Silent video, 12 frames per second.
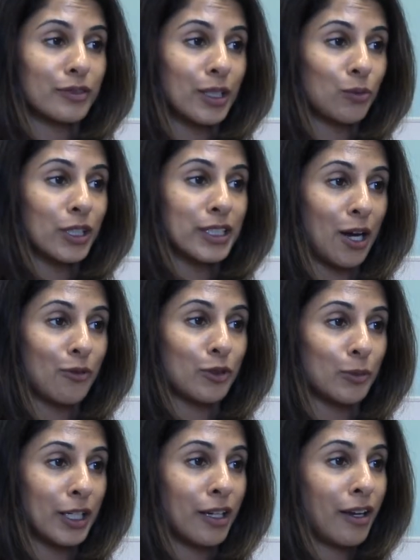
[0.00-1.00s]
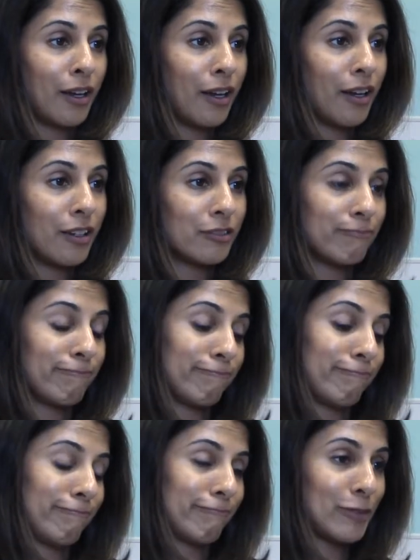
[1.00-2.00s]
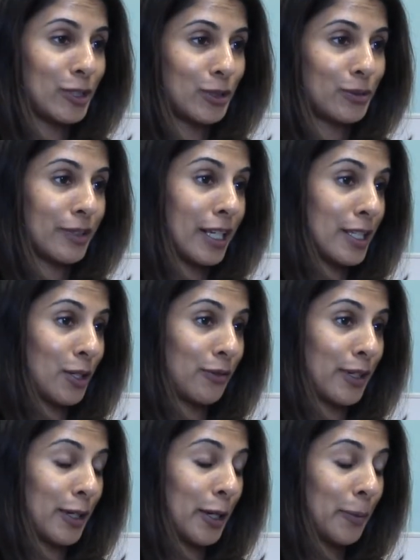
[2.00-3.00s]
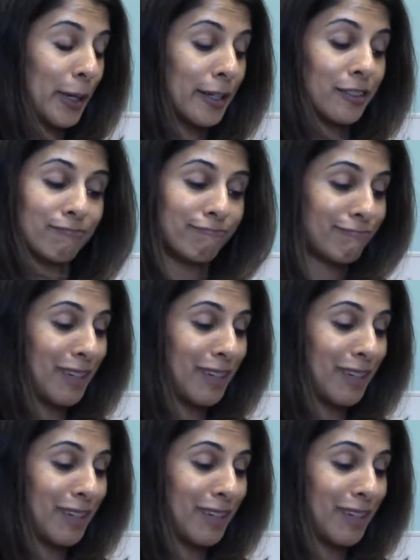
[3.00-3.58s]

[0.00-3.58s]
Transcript: It worked out for me. That's how I found out about it.